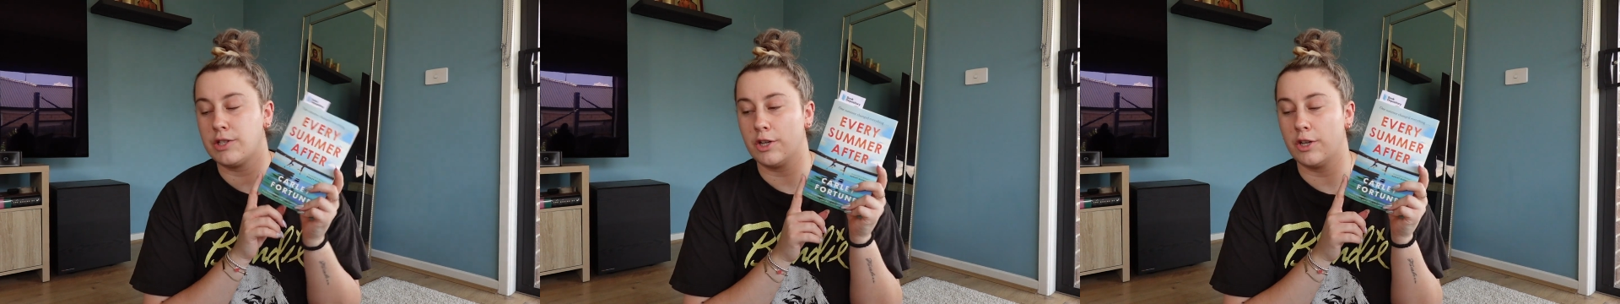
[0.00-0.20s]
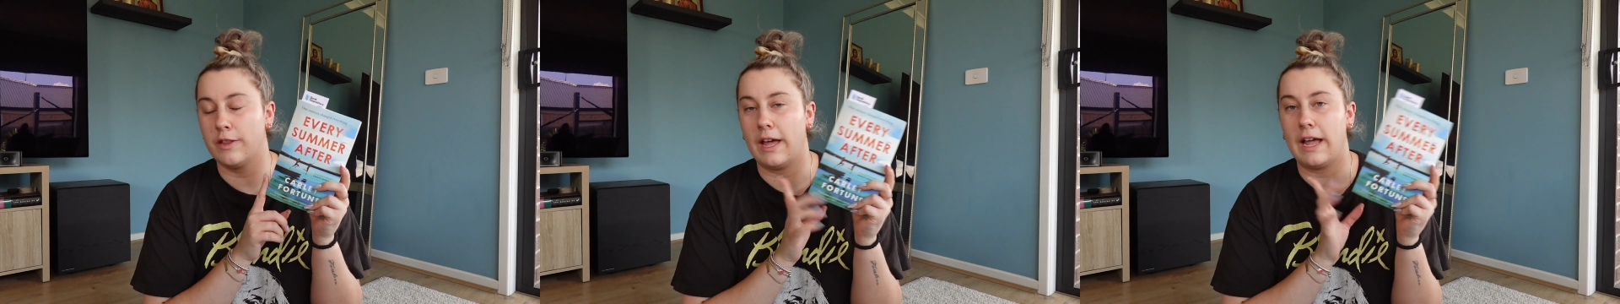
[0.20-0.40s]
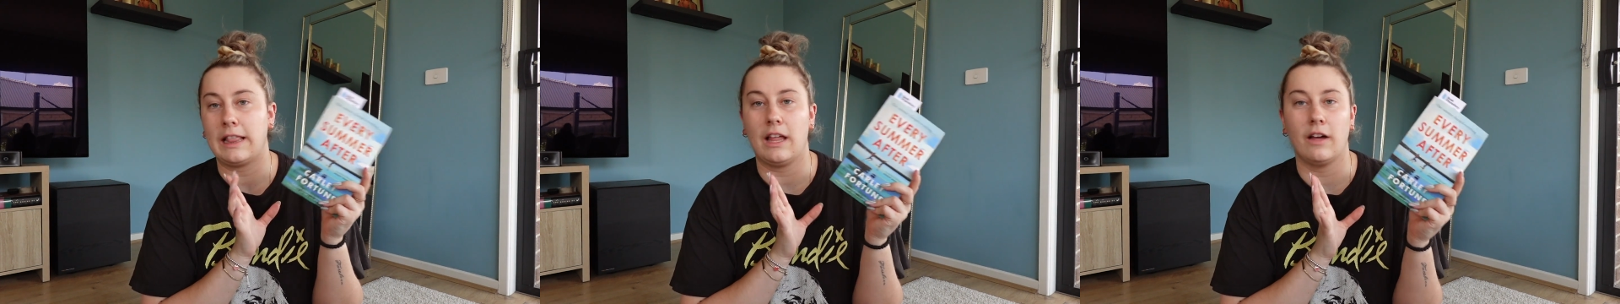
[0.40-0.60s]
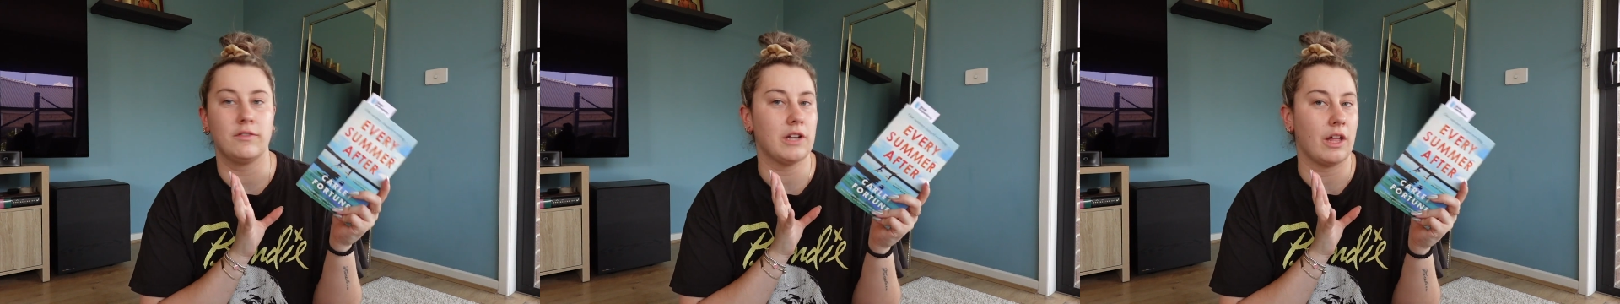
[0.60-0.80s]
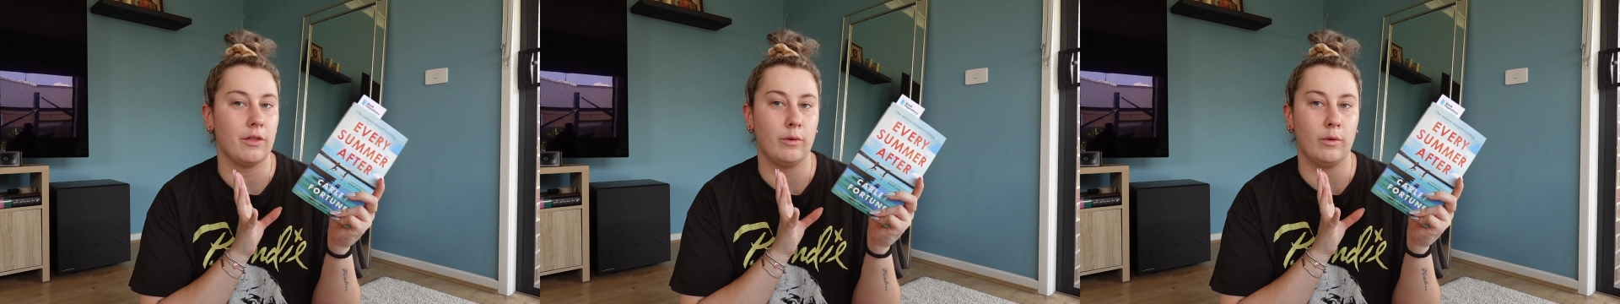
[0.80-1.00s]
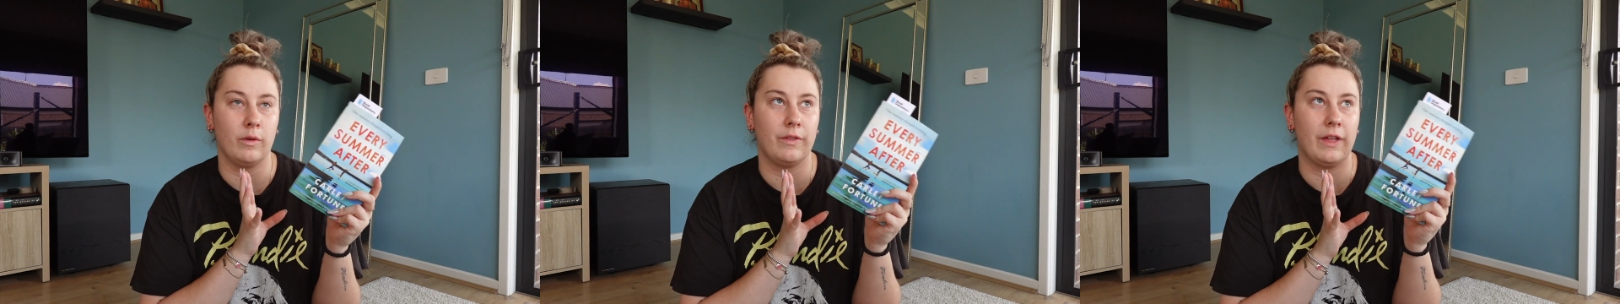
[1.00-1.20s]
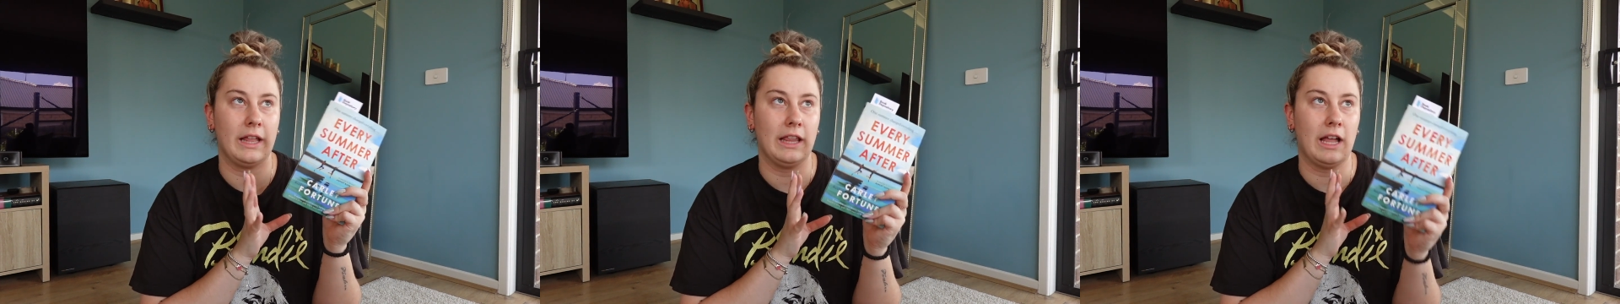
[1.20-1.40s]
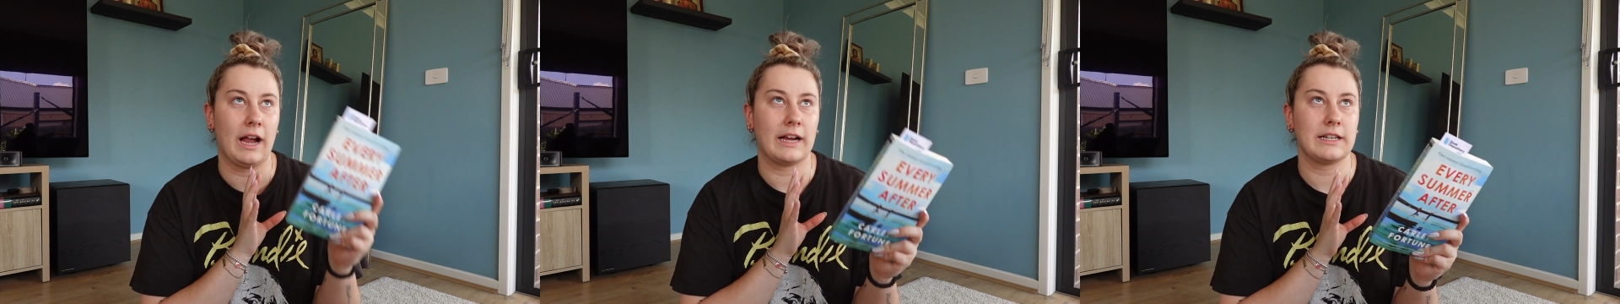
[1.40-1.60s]
So they liked Love
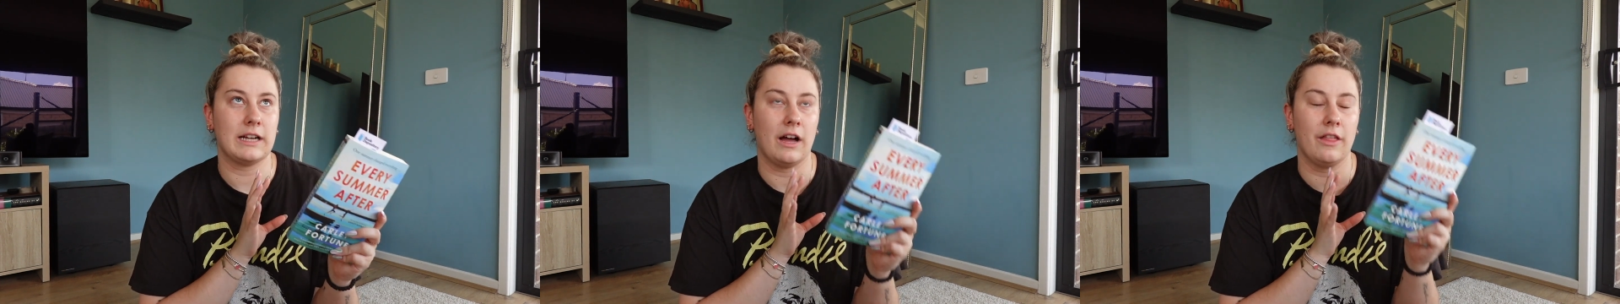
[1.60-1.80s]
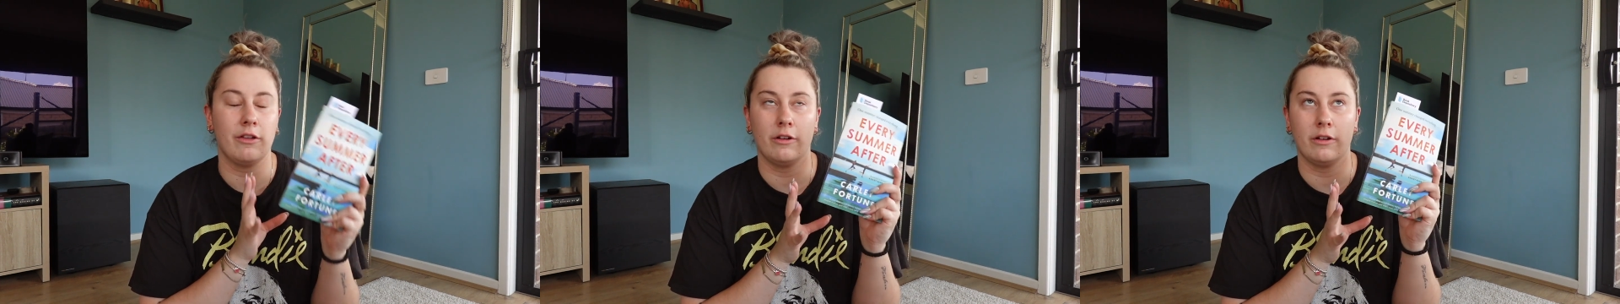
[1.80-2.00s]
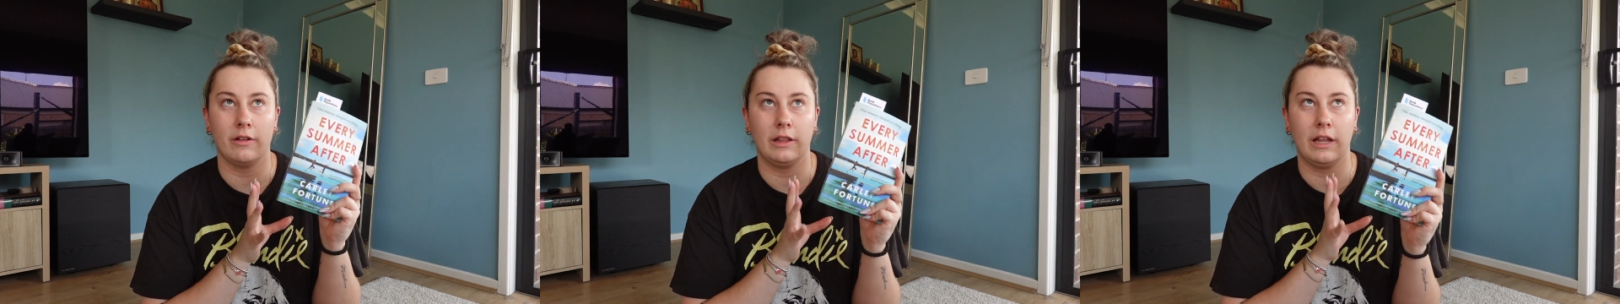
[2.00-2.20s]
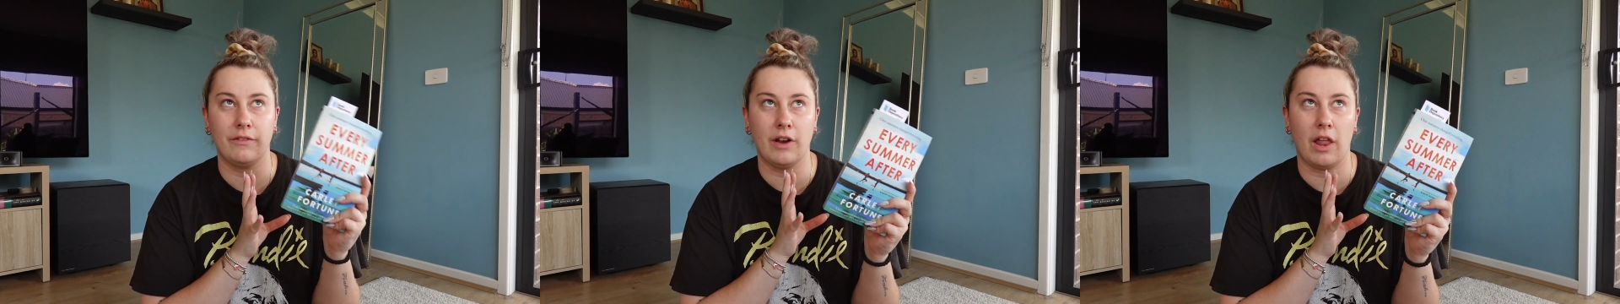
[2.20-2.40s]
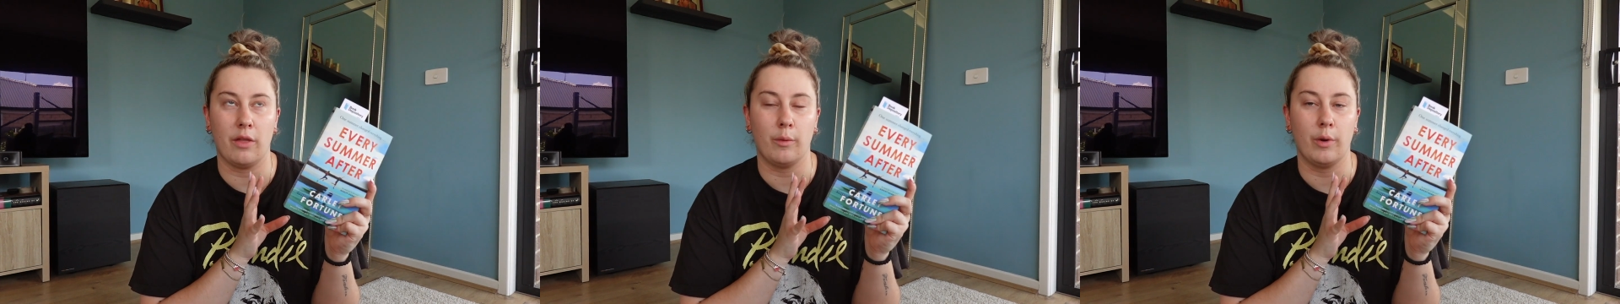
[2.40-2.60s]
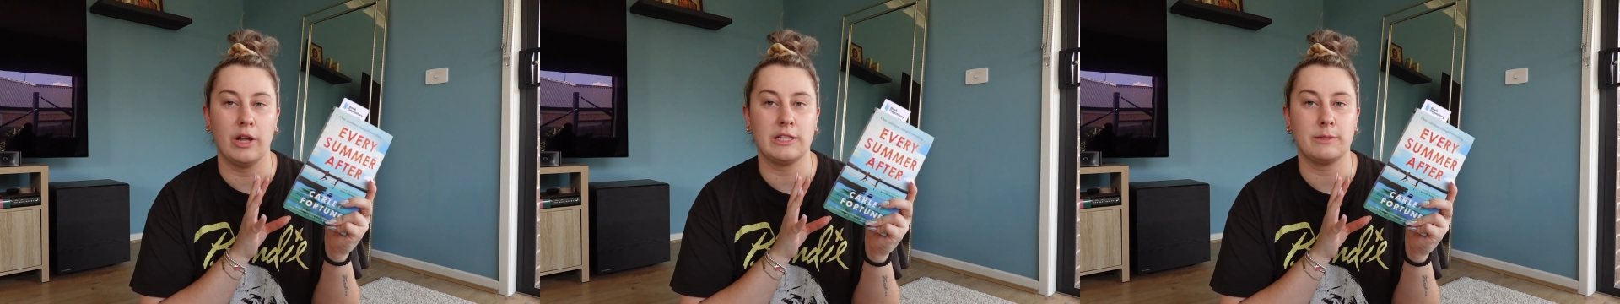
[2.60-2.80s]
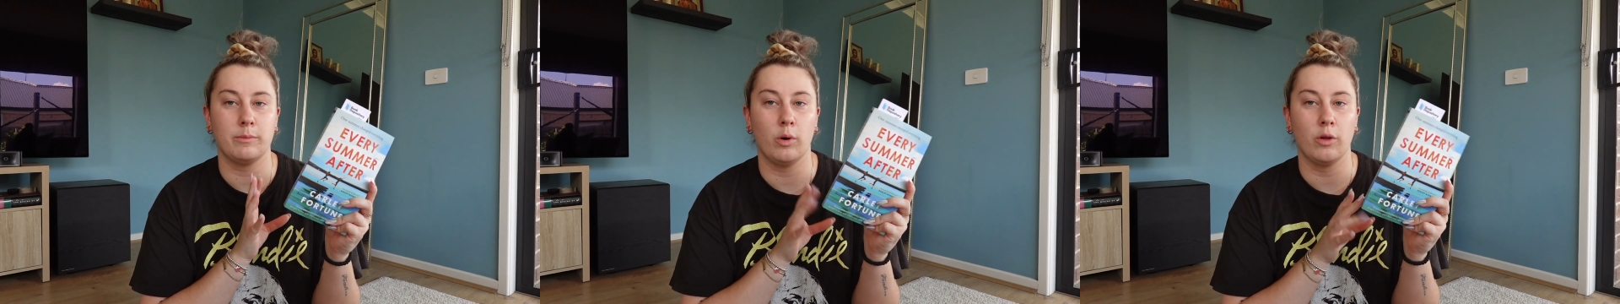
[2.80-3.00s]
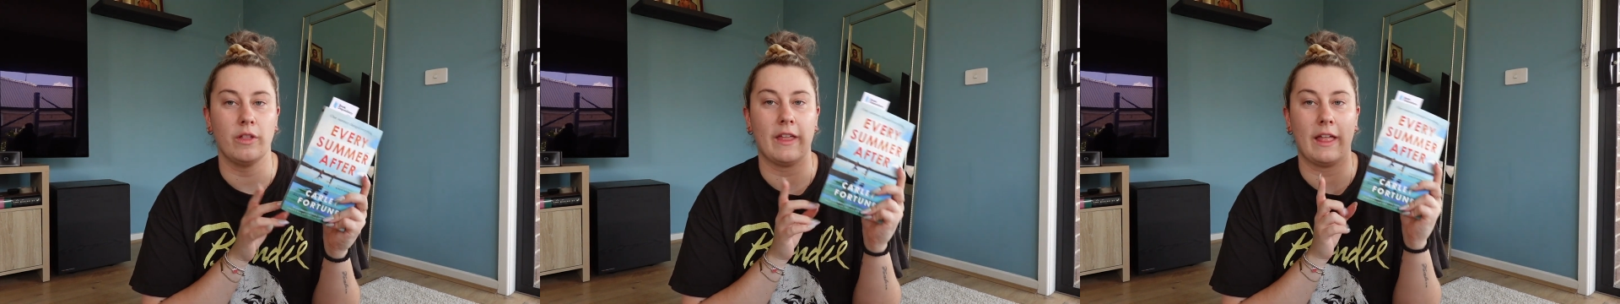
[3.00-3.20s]
in Other Words
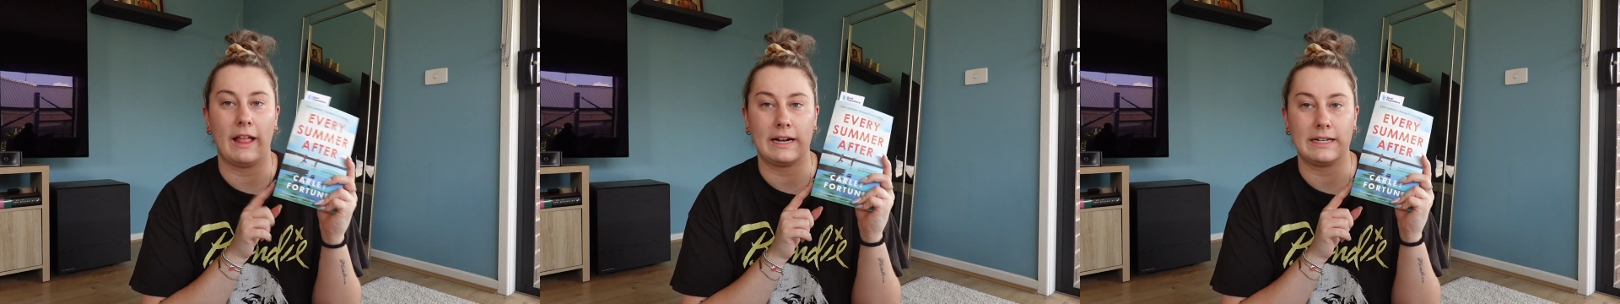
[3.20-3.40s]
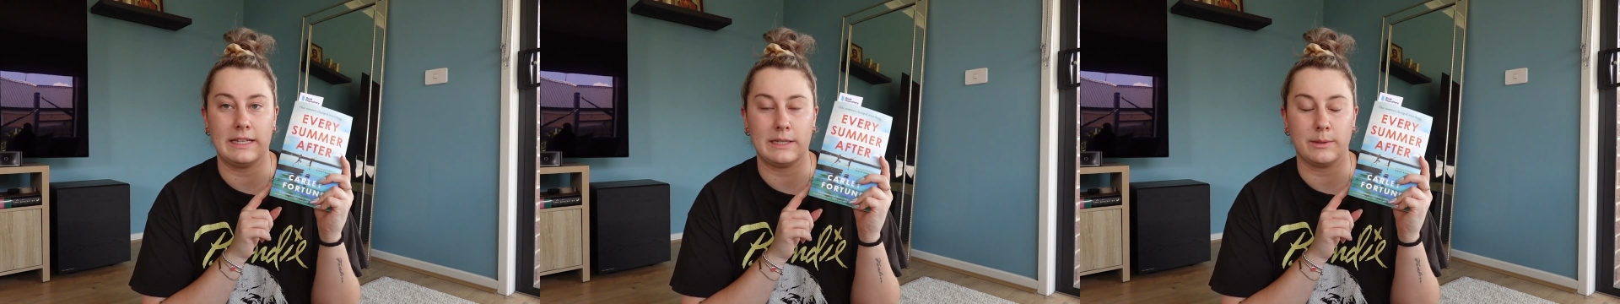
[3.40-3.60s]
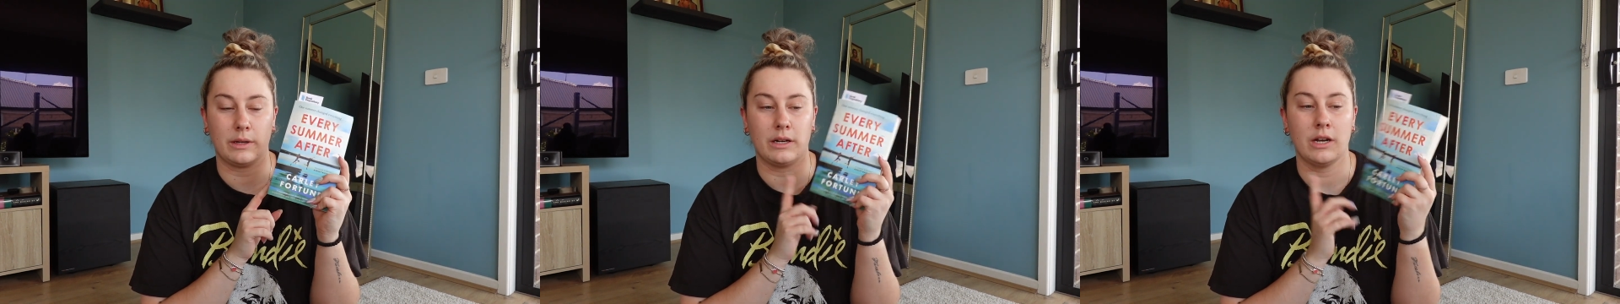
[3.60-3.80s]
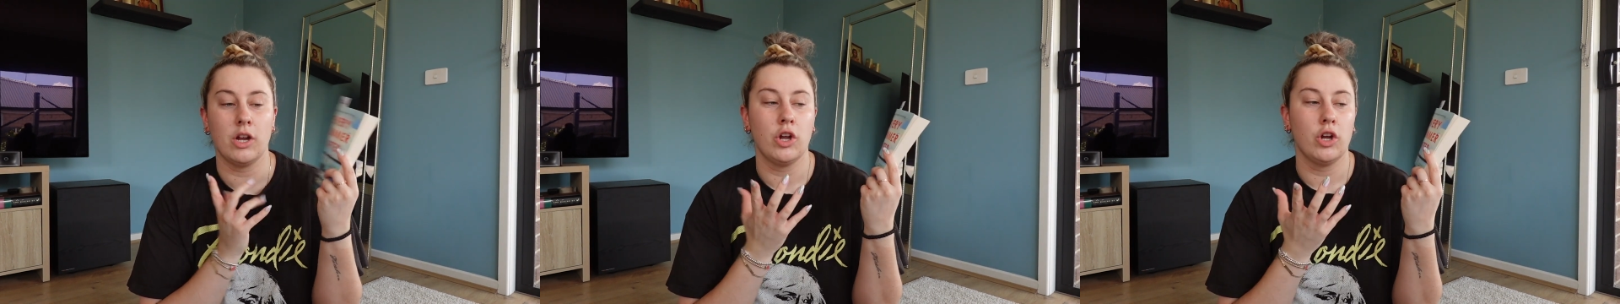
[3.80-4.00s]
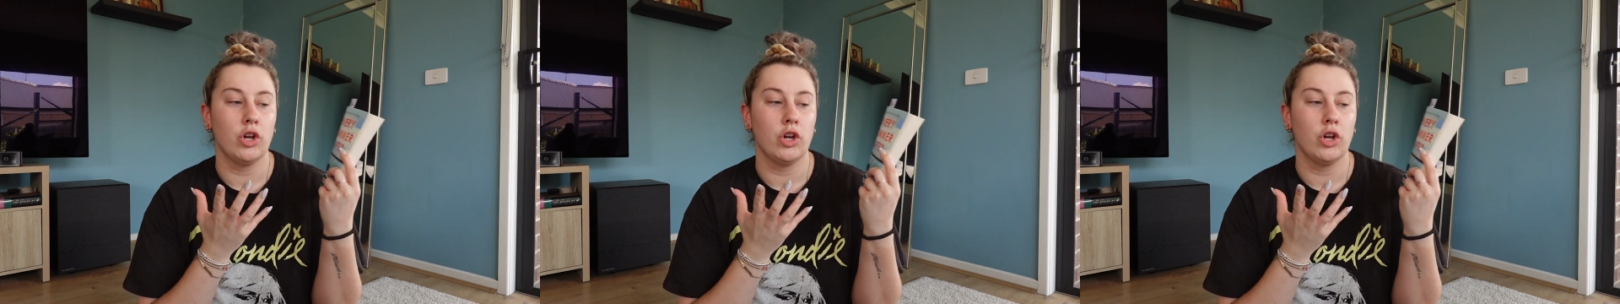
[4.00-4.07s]
more than they liked this one.